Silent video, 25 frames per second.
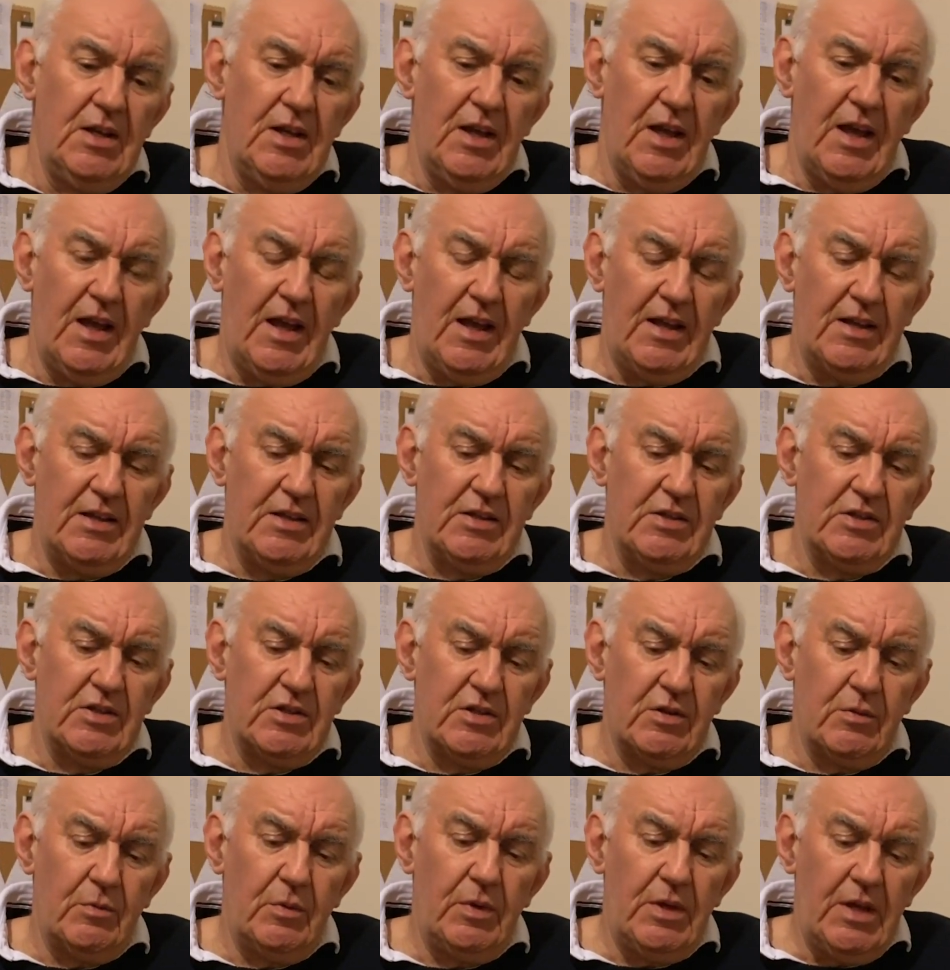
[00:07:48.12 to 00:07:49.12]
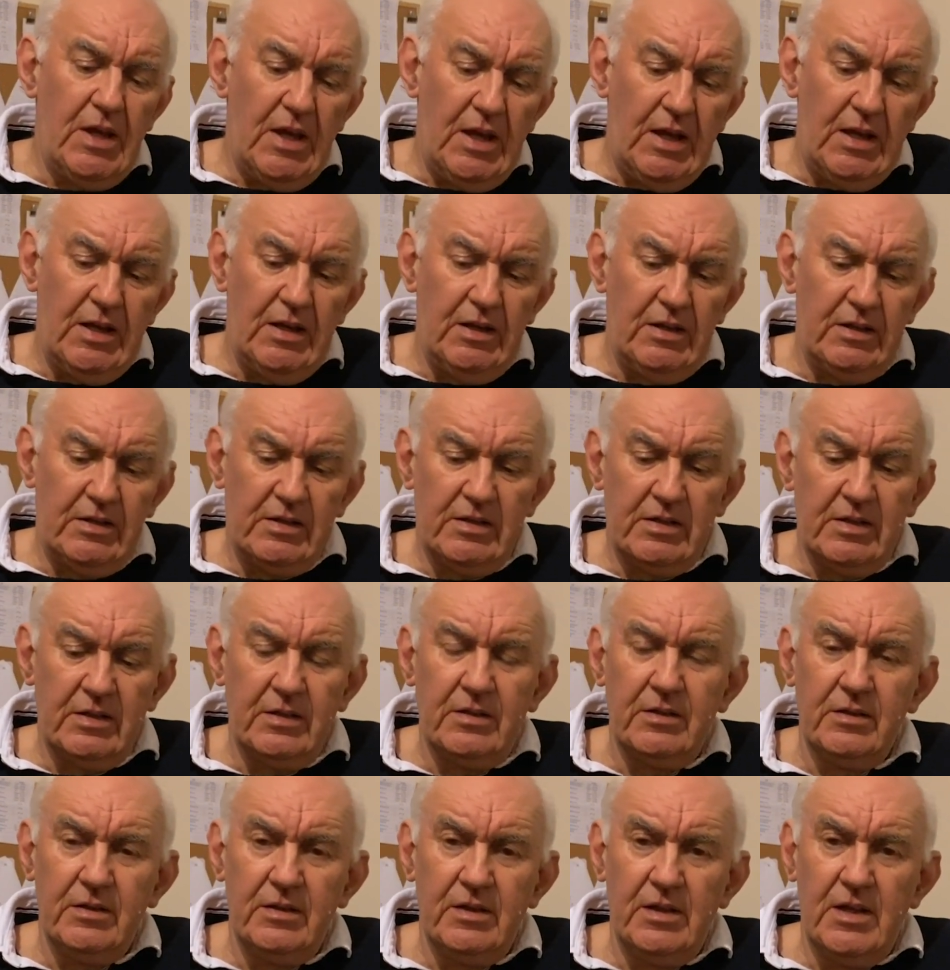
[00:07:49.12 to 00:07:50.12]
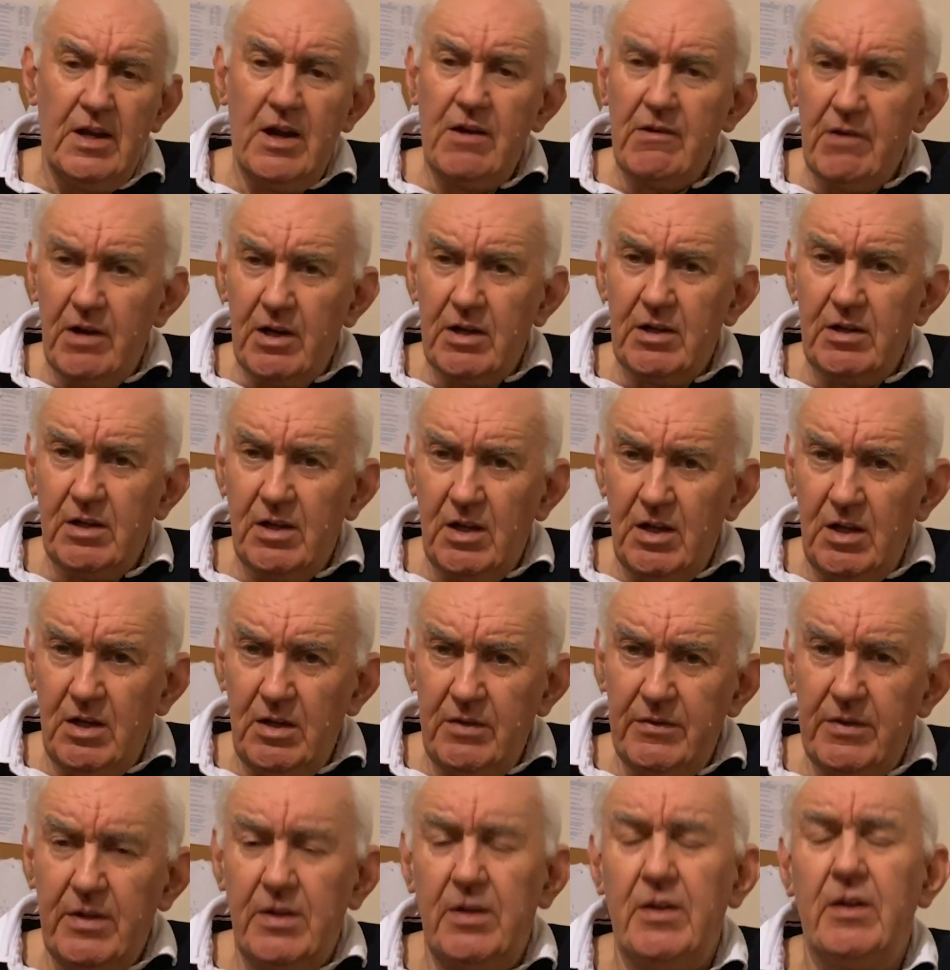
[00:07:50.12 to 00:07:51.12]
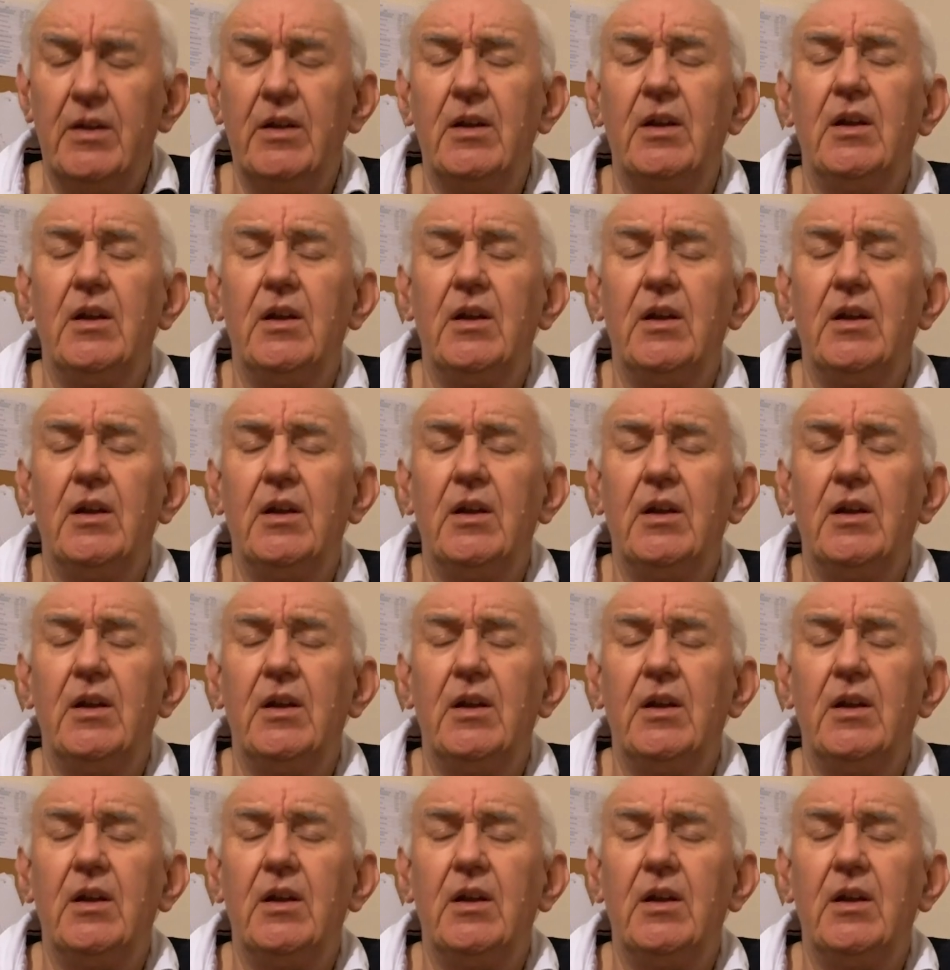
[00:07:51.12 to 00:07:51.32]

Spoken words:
and we had Eric over